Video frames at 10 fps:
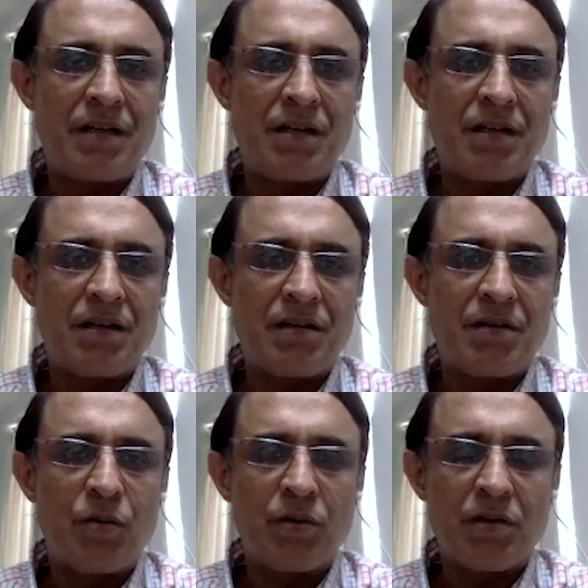
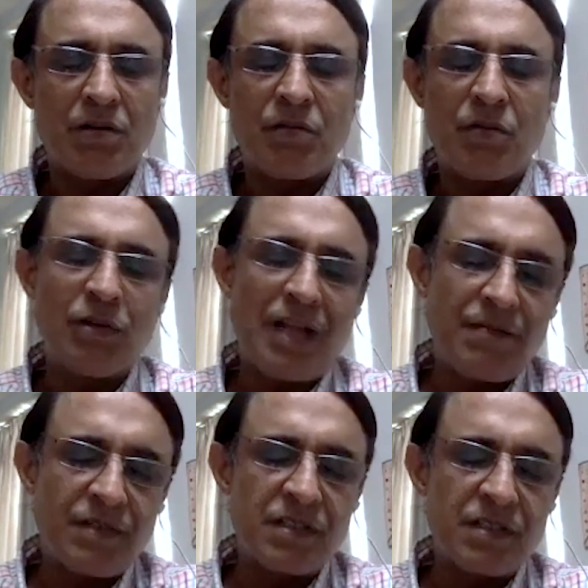Olam,
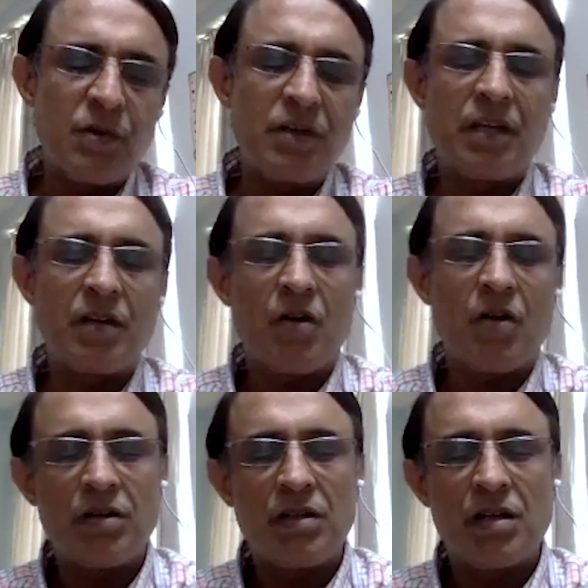which is working
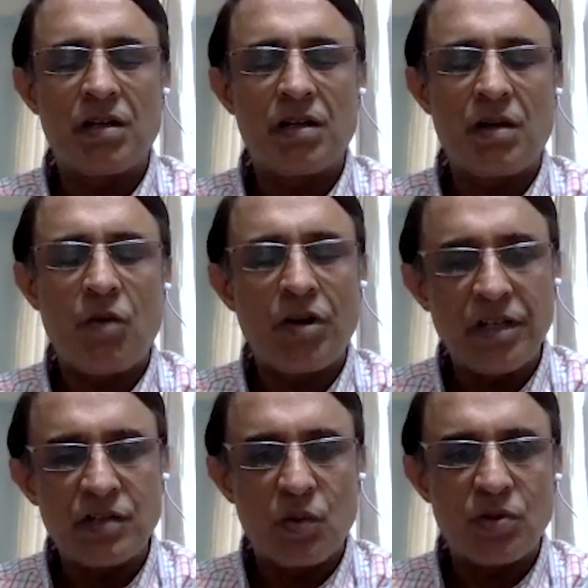on commodity
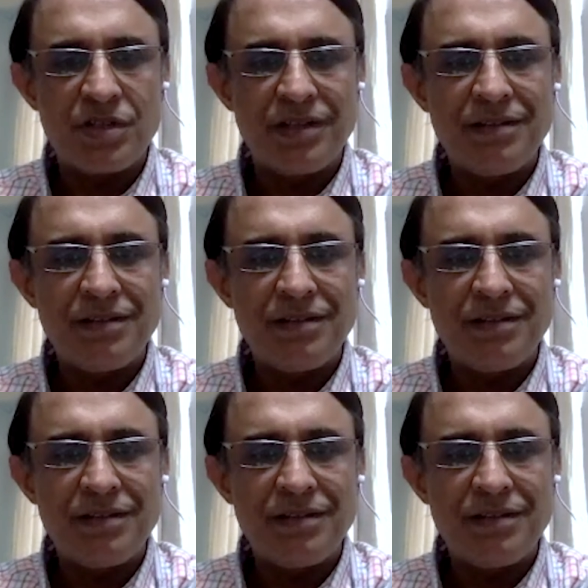sourcing.